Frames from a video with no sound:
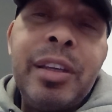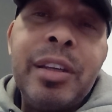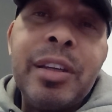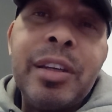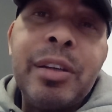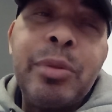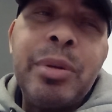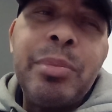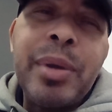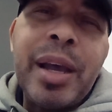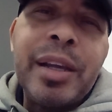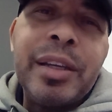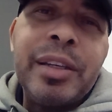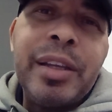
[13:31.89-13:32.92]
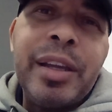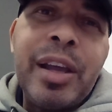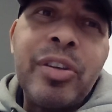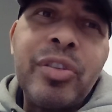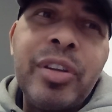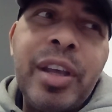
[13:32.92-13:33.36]
I went back and they
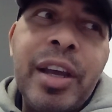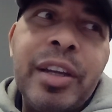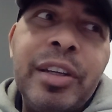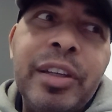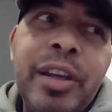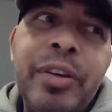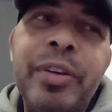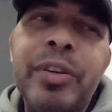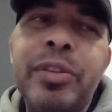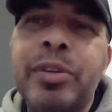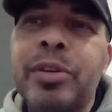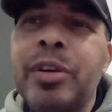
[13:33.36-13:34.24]
actually had the character.